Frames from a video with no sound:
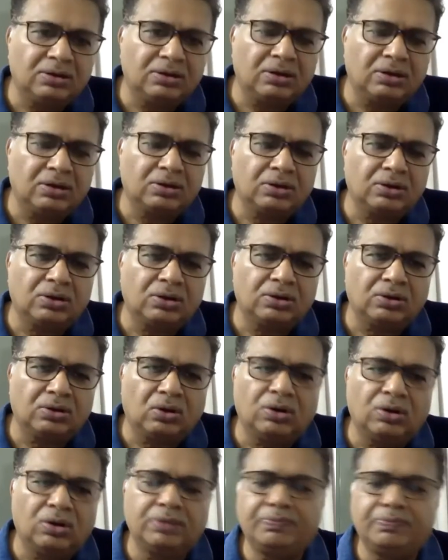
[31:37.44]
crore
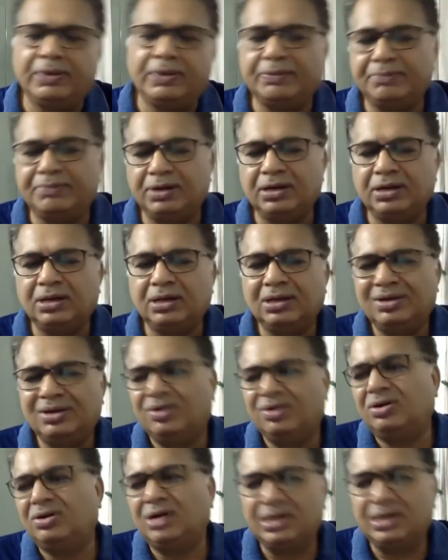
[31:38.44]
odd people
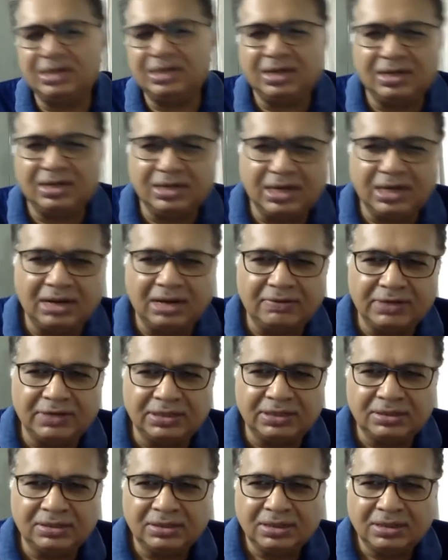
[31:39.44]
or
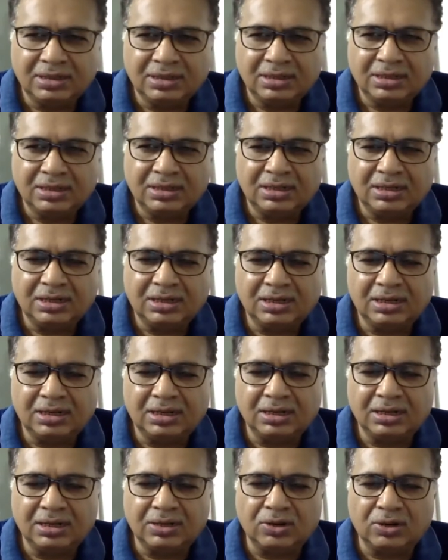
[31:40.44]
111
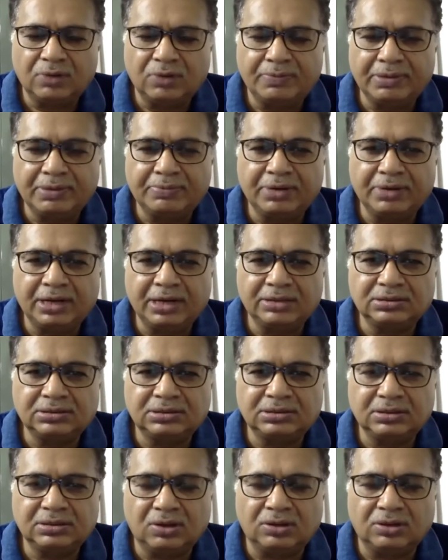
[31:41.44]
crore people are
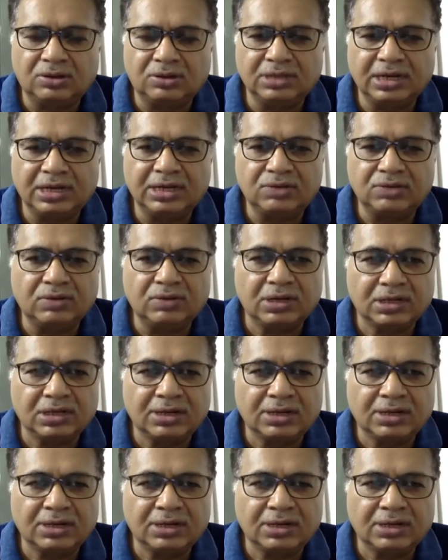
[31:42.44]
on the network.